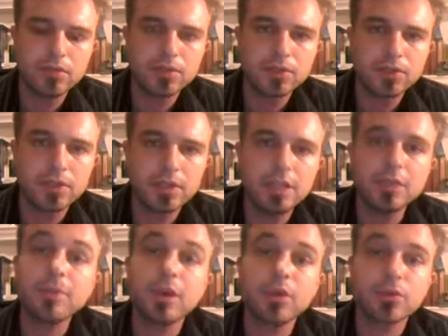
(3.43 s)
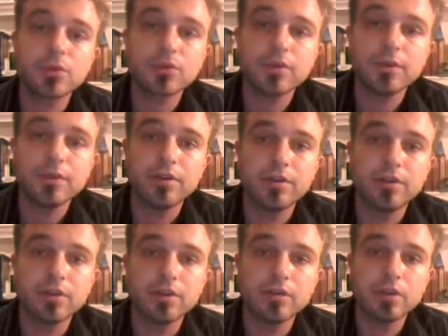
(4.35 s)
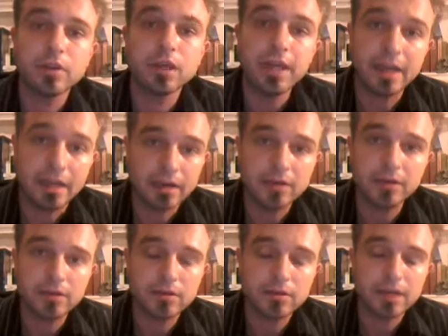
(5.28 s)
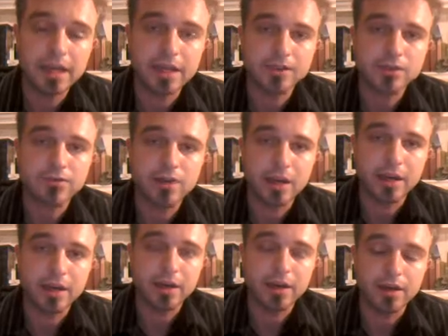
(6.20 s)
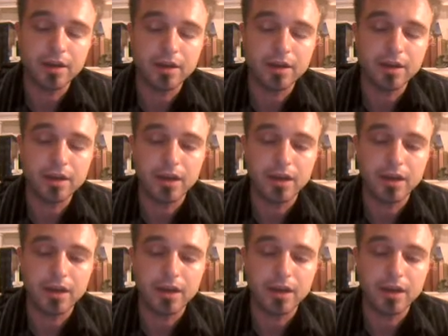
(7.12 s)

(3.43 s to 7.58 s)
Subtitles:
this email was written late last Friday night.